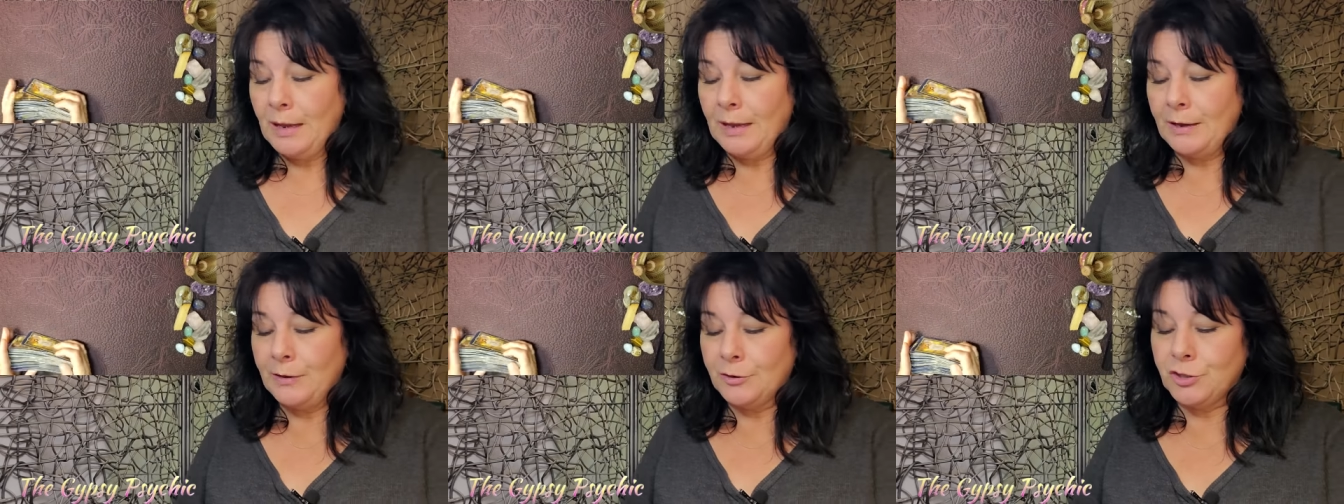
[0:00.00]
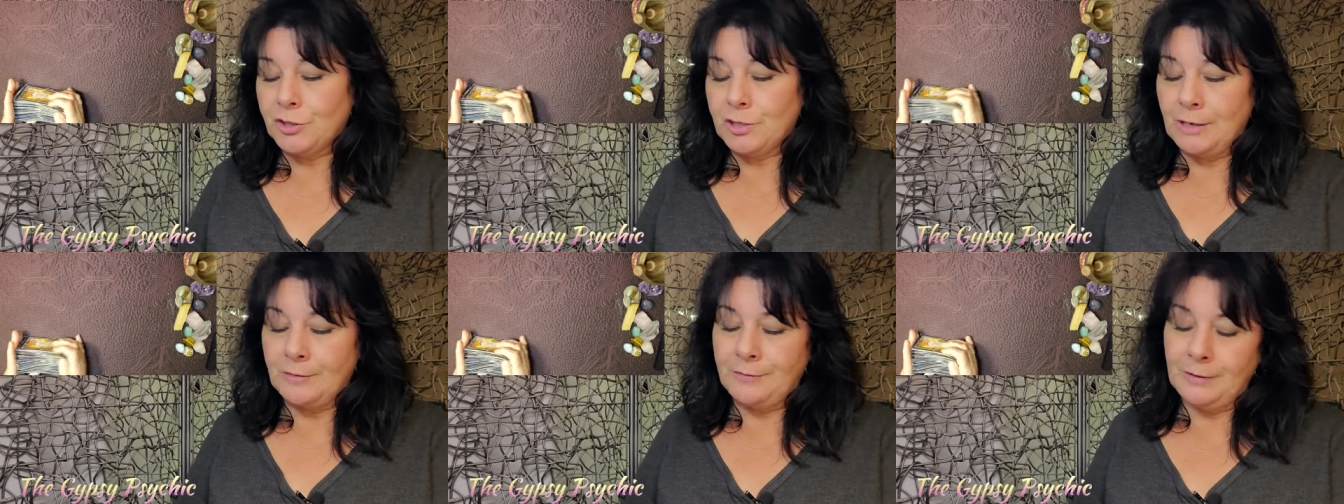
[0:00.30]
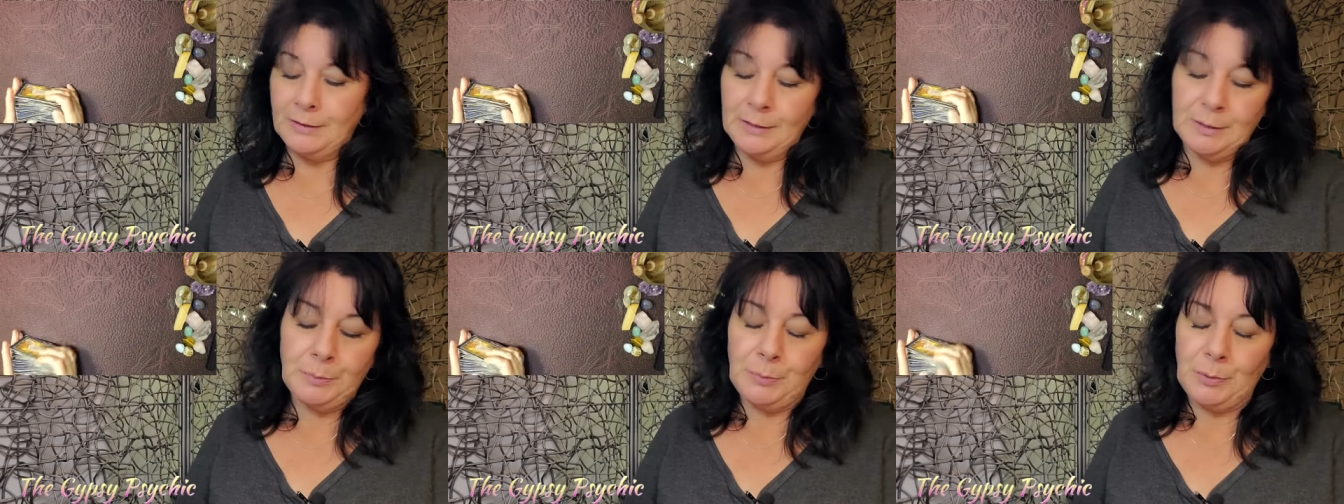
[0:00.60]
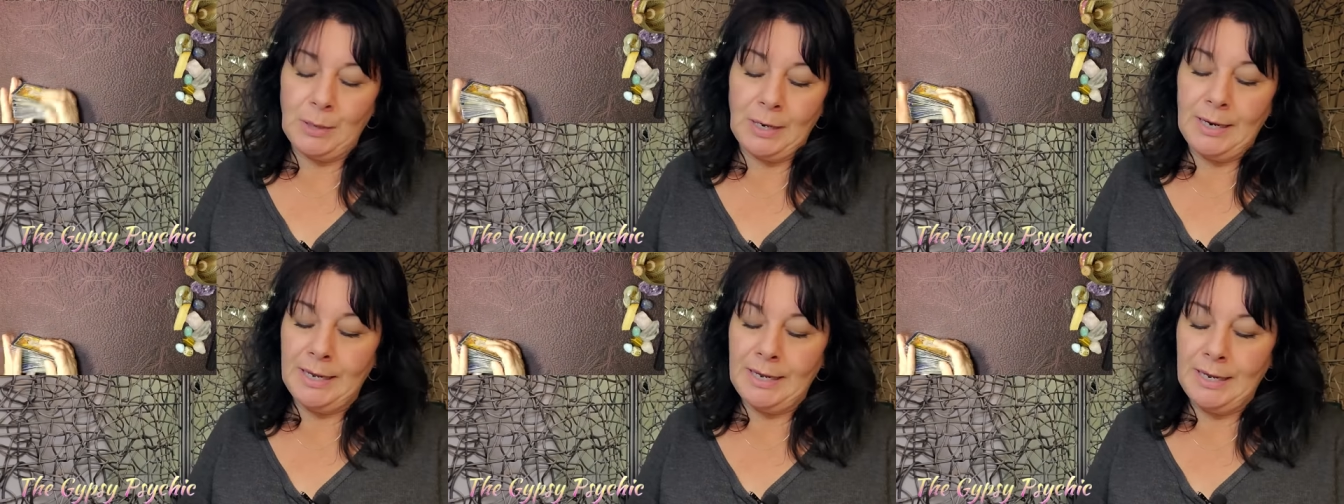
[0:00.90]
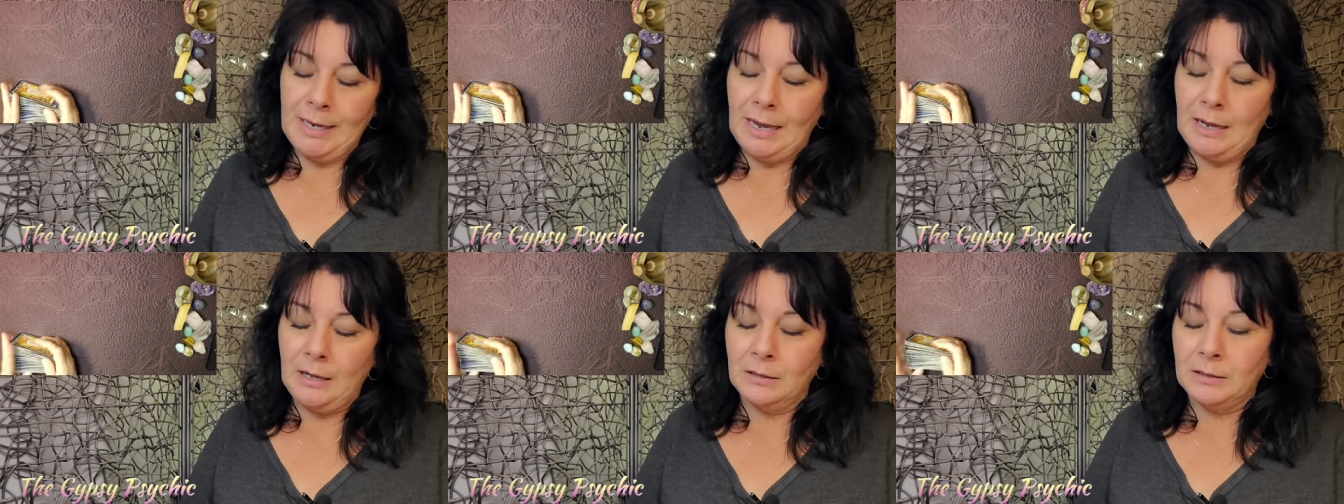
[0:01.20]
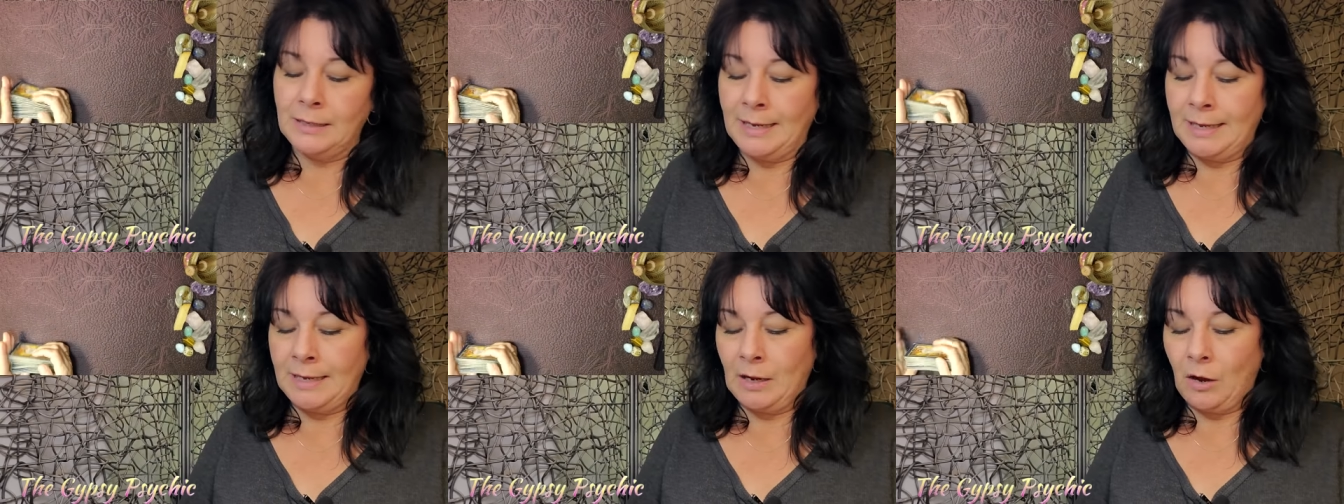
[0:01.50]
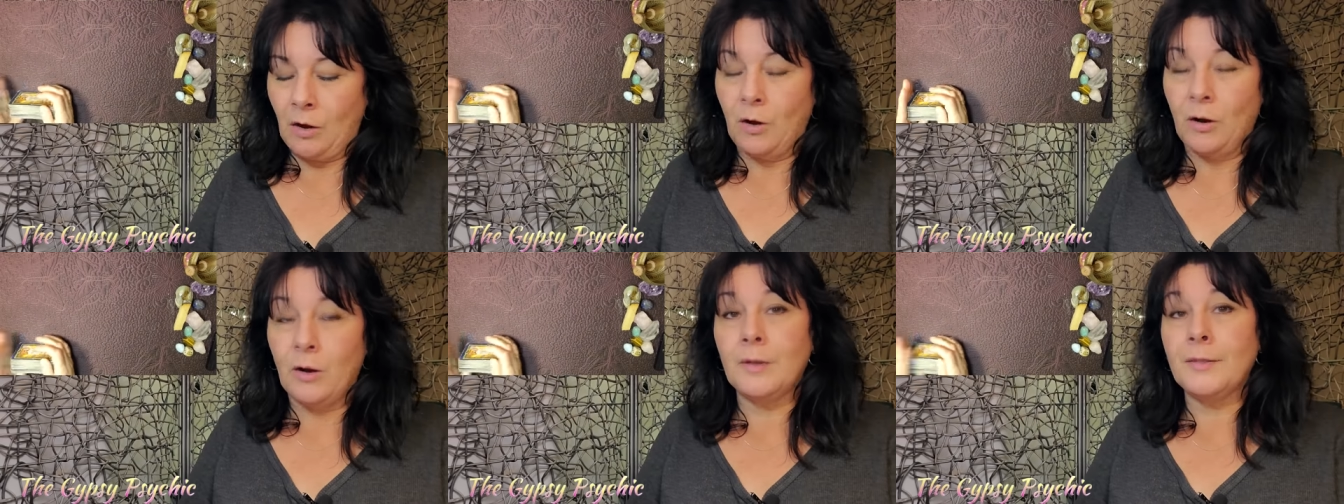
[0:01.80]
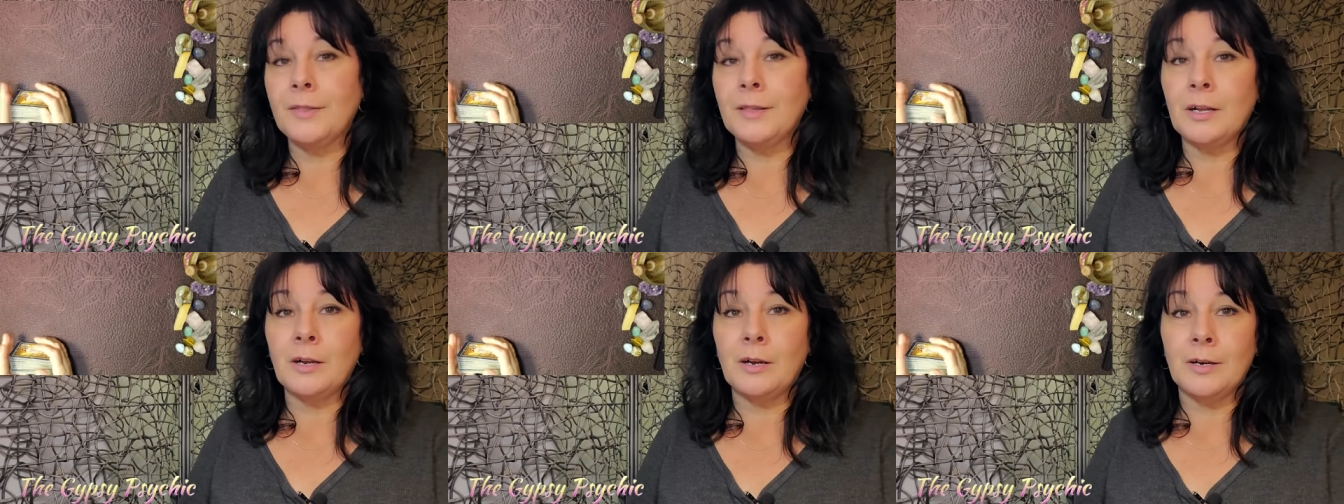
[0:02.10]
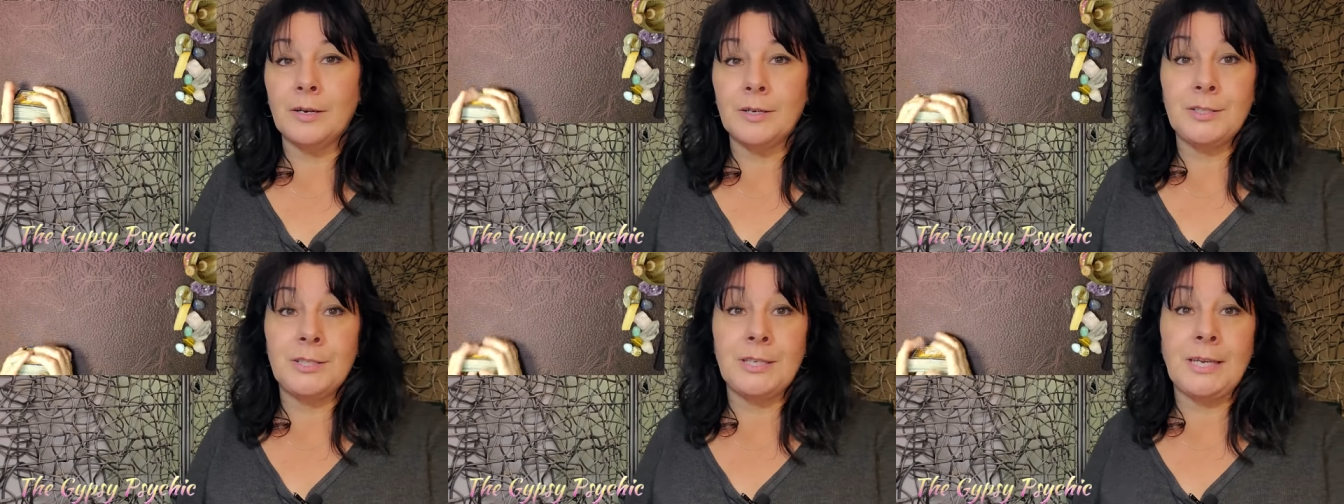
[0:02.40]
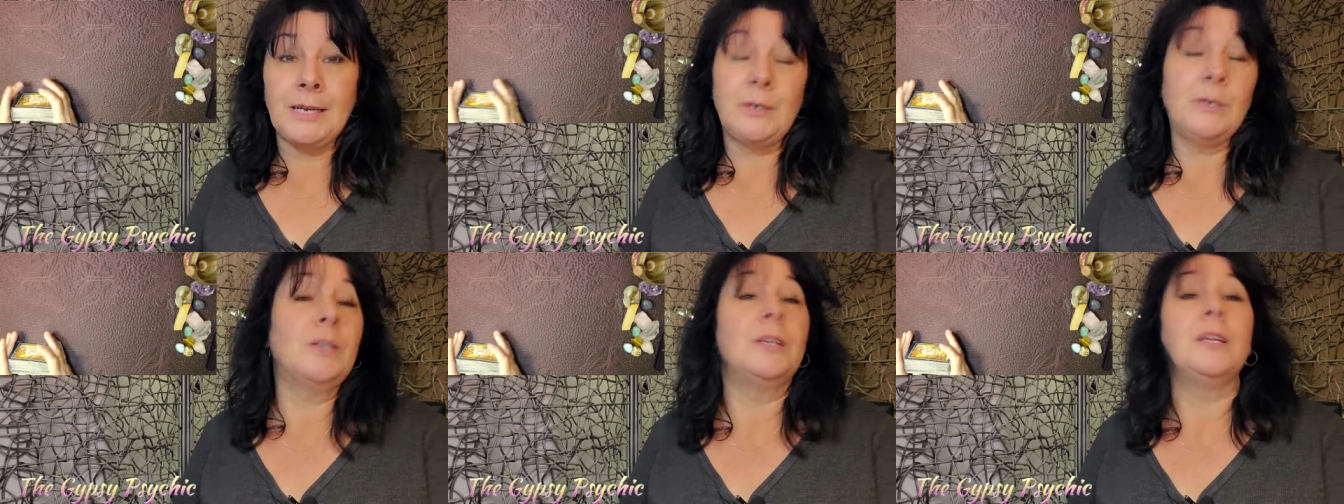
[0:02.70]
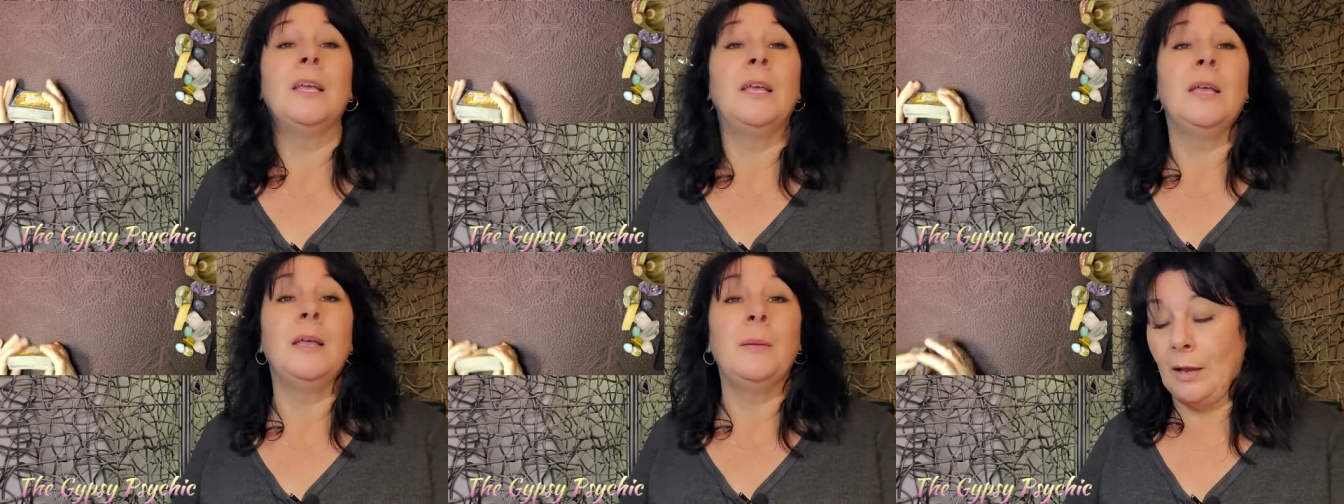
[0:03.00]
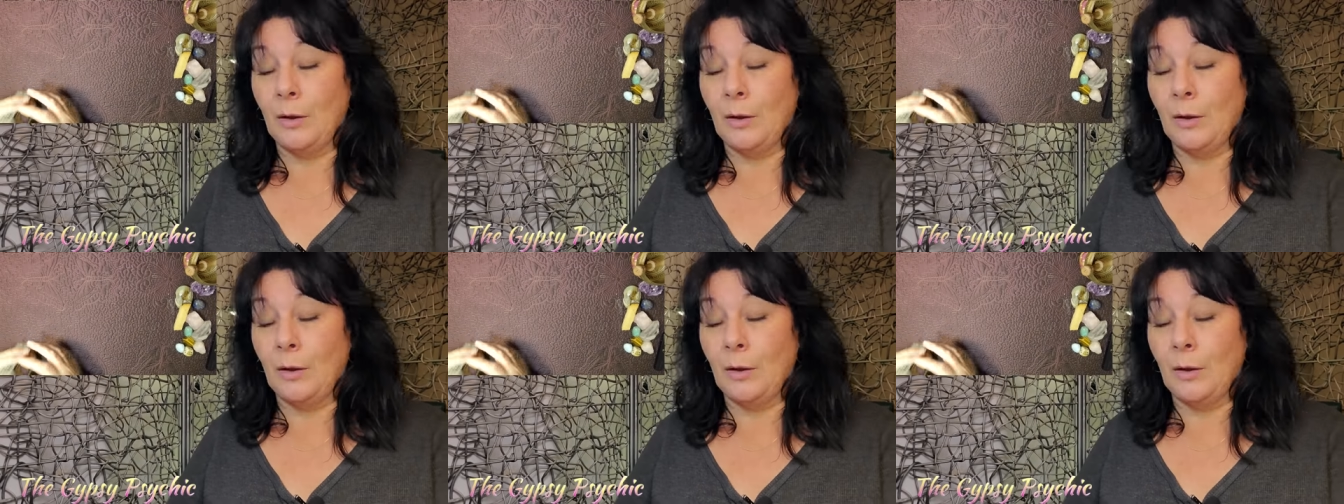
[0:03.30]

I'll shuffle and pray. I'll lay all the cards out.